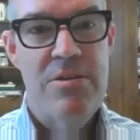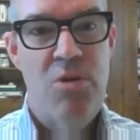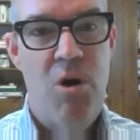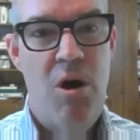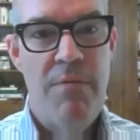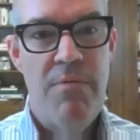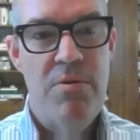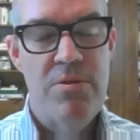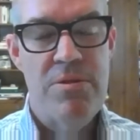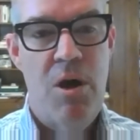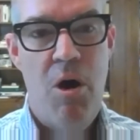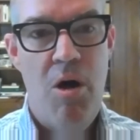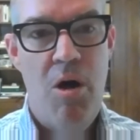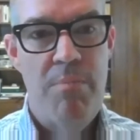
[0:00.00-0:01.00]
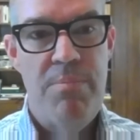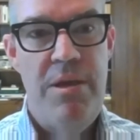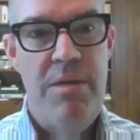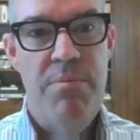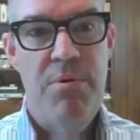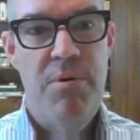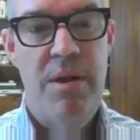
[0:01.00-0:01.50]
offers all
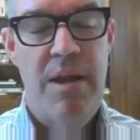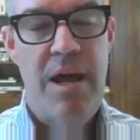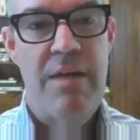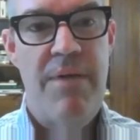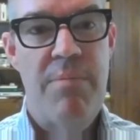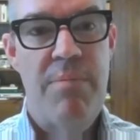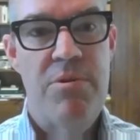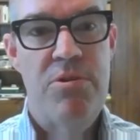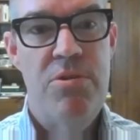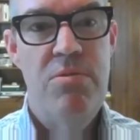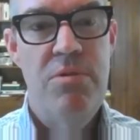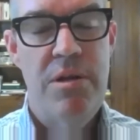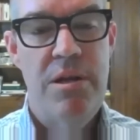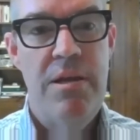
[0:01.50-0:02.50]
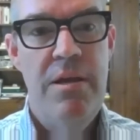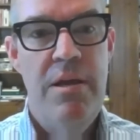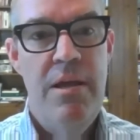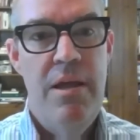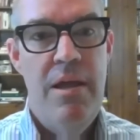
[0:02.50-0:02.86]
people a lot of opportunity,